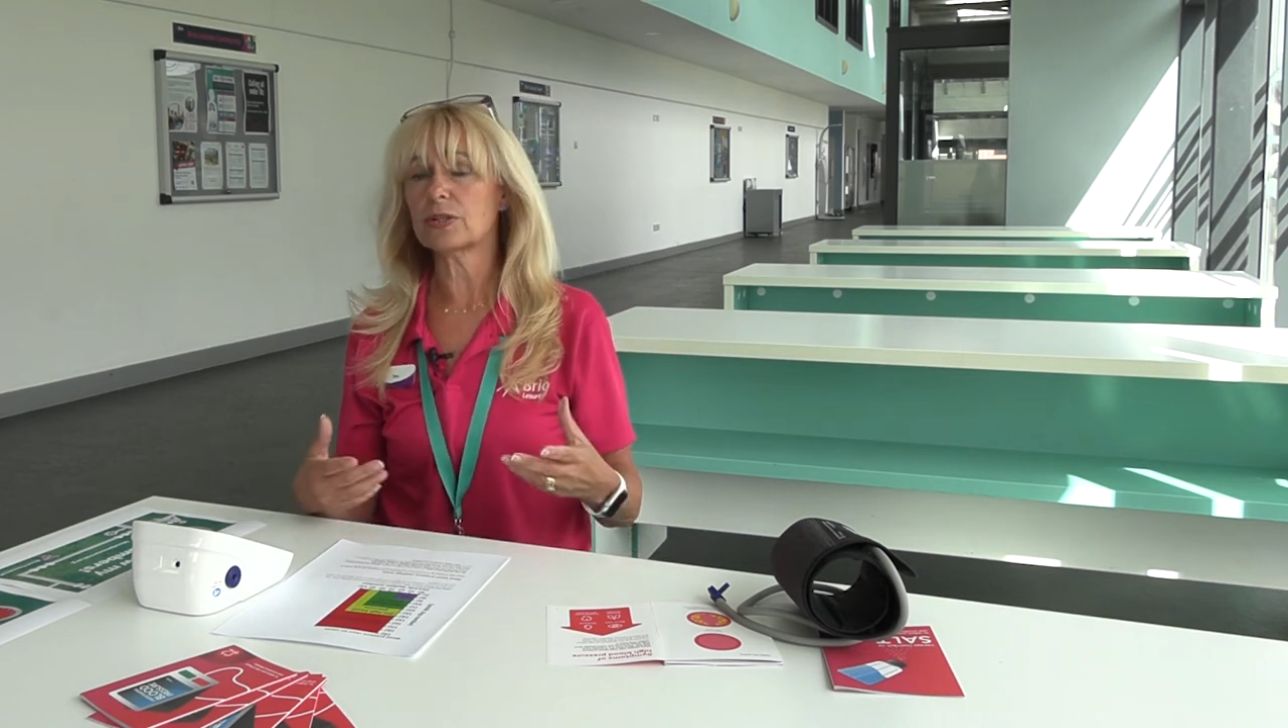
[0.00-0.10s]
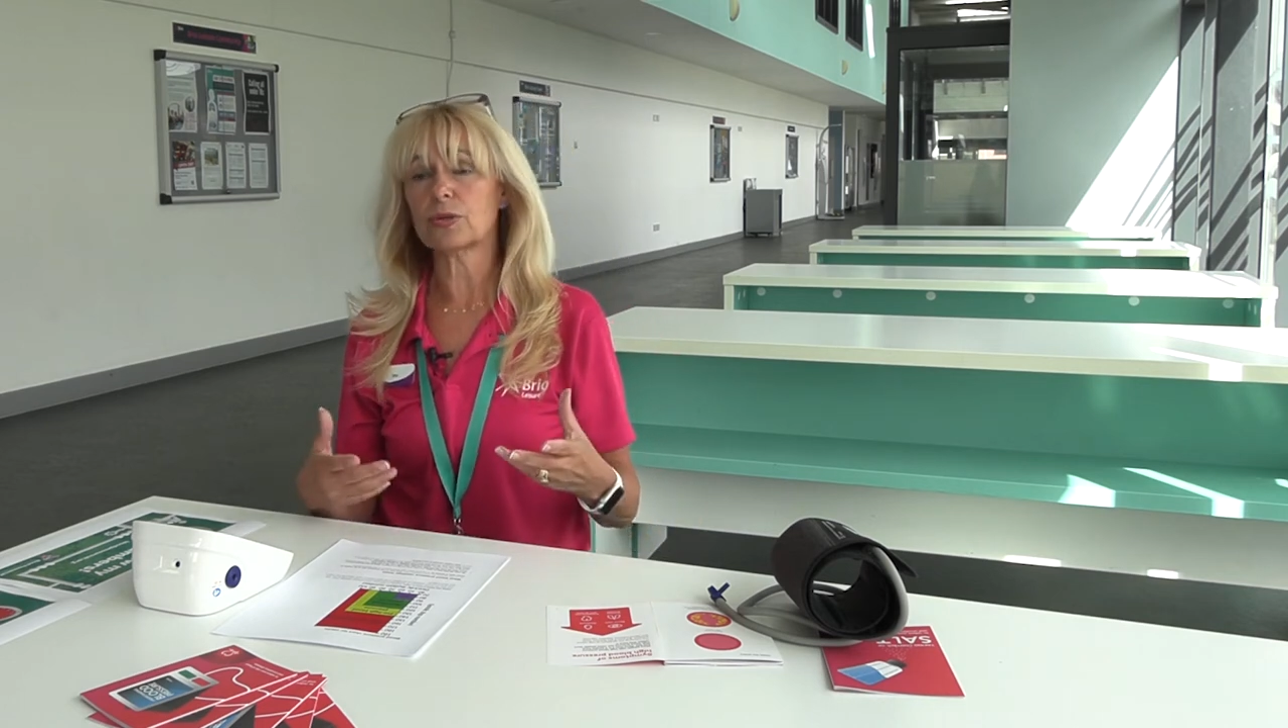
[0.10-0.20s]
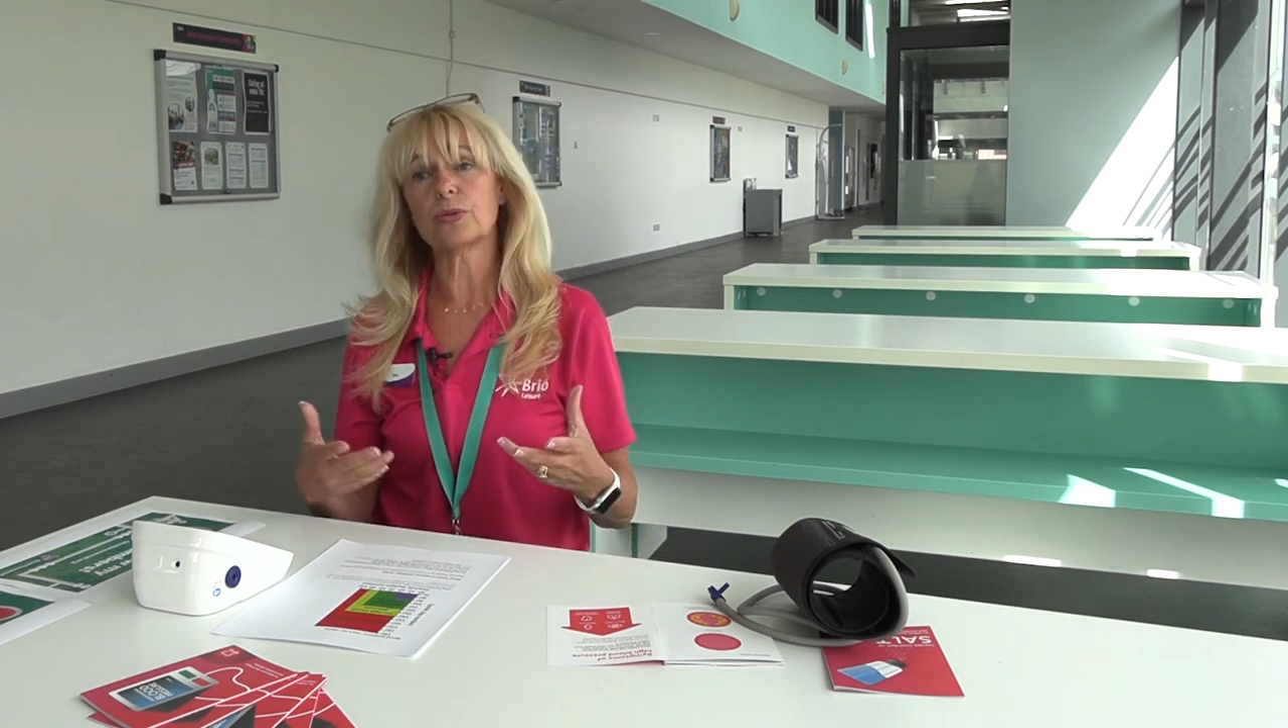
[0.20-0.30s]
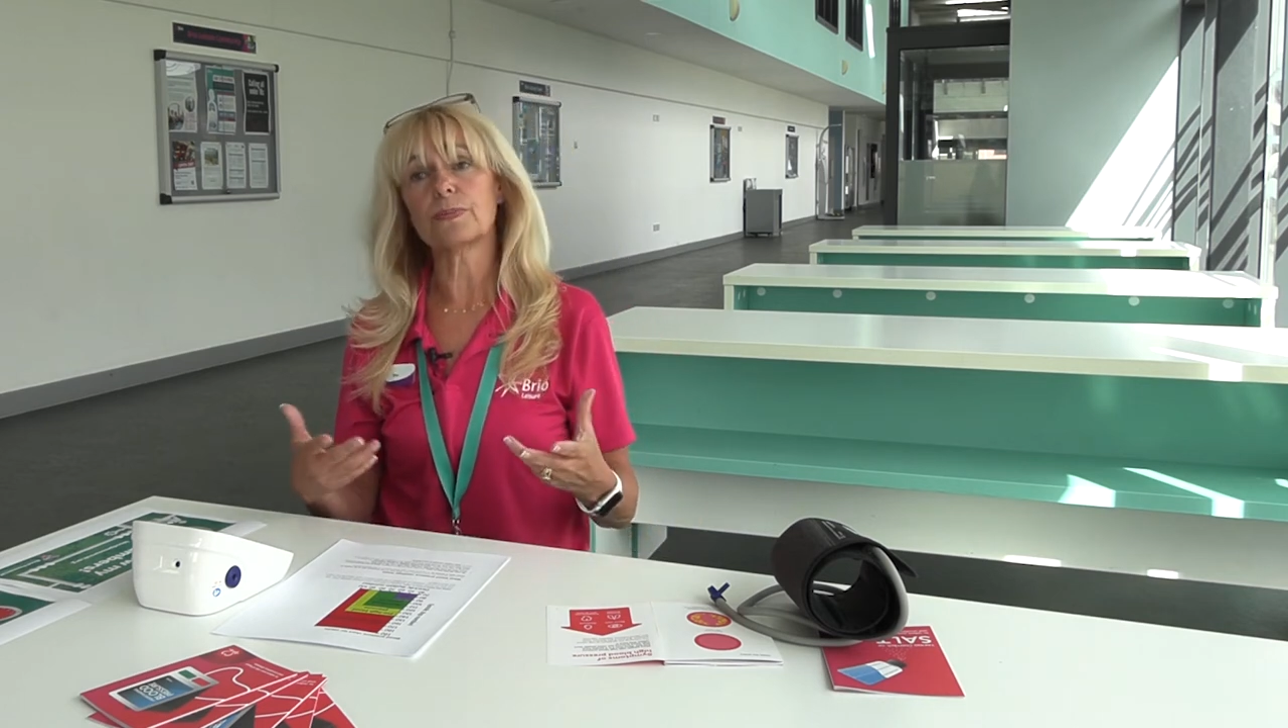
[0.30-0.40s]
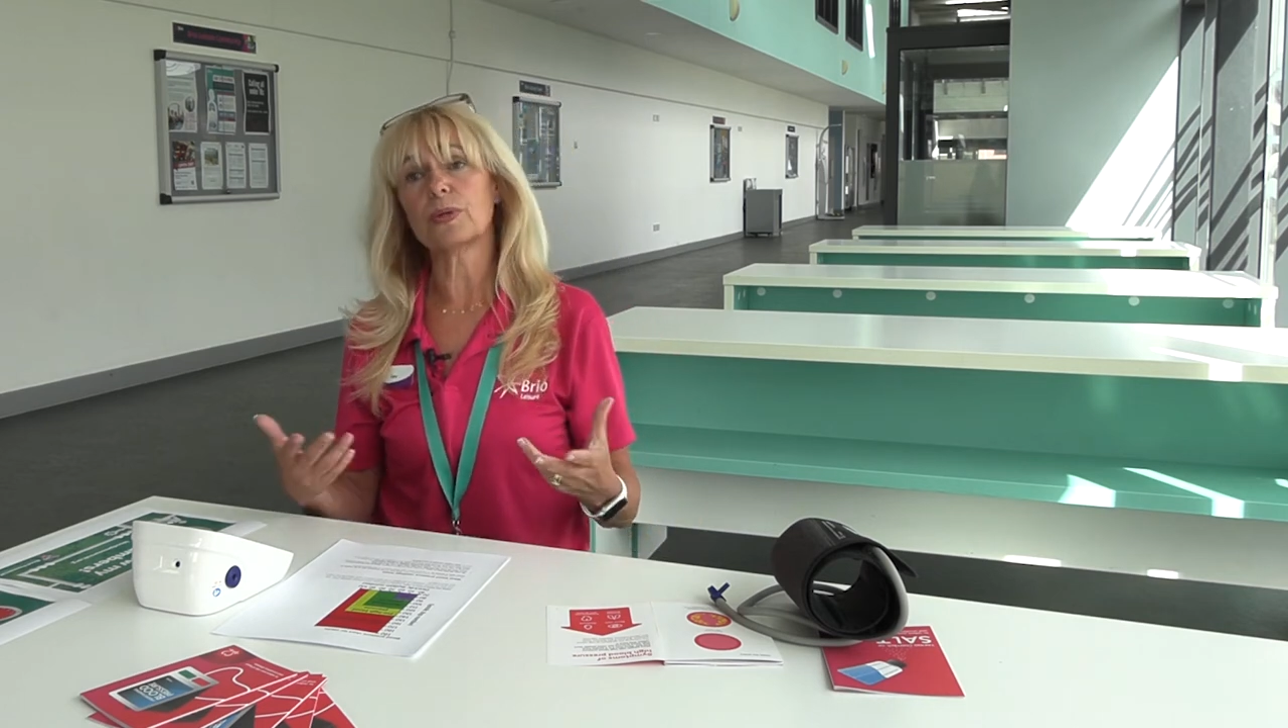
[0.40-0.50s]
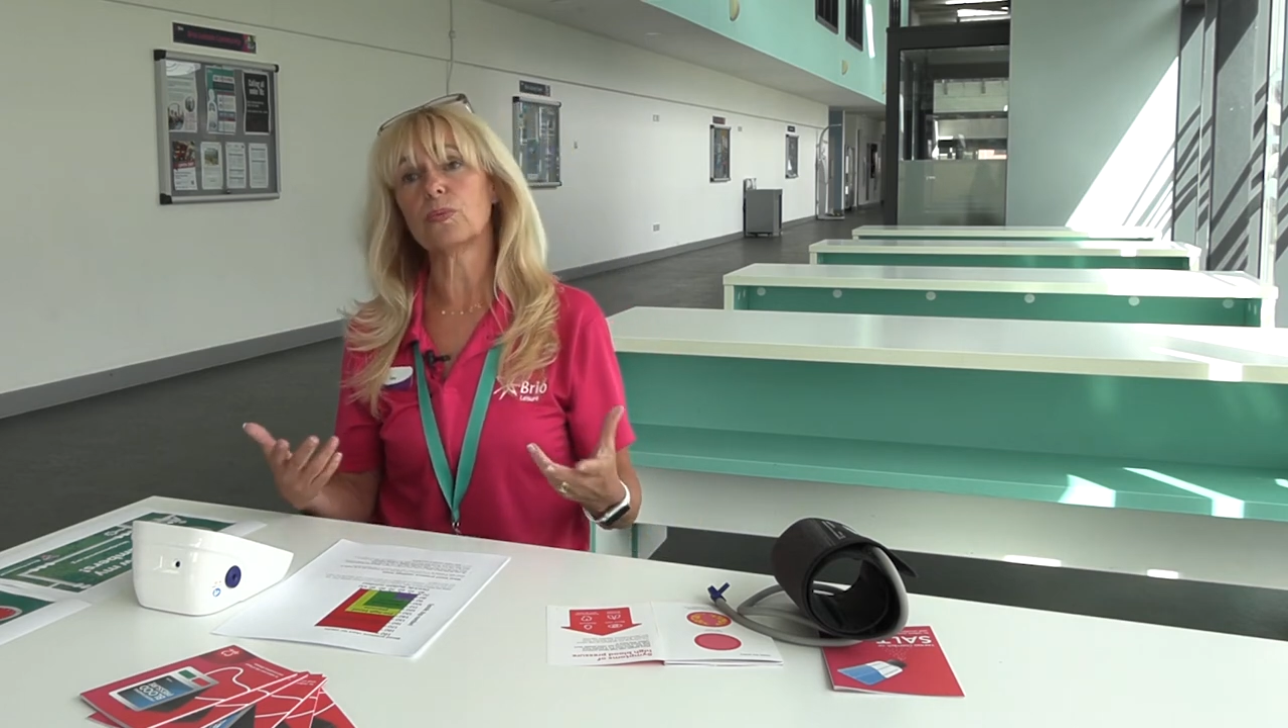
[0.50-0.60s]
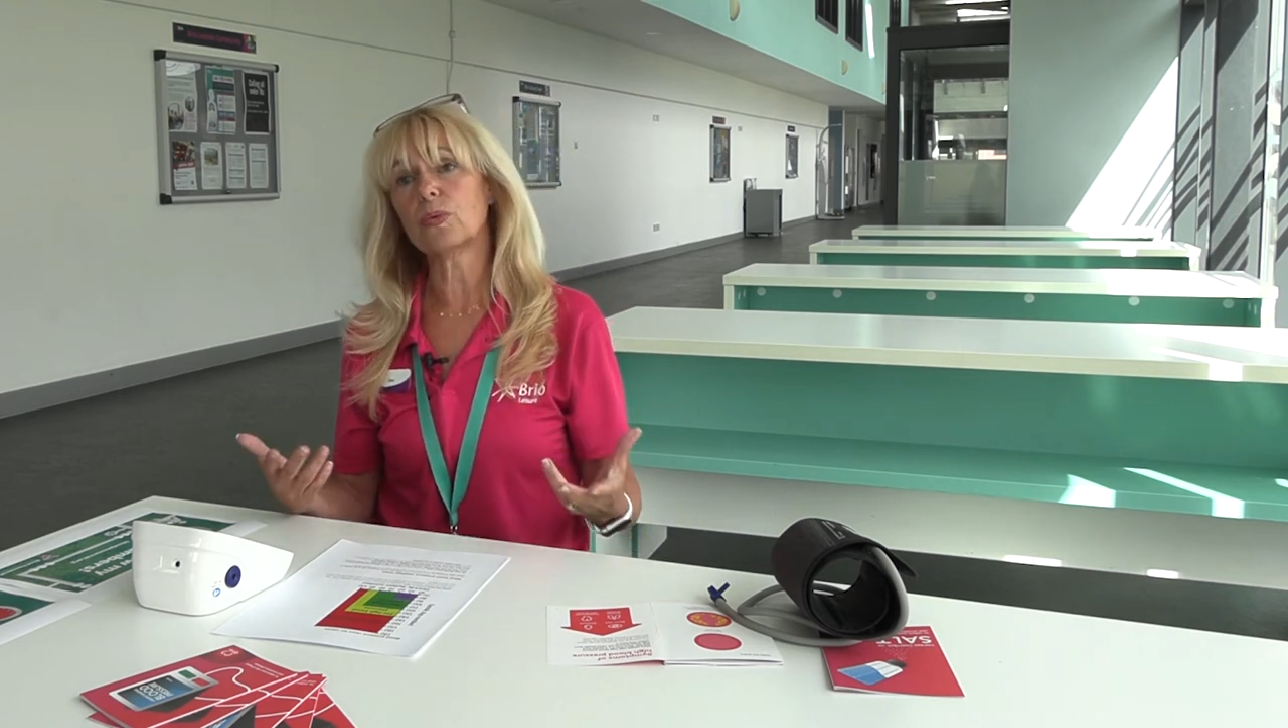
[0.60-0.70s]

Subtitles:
you could be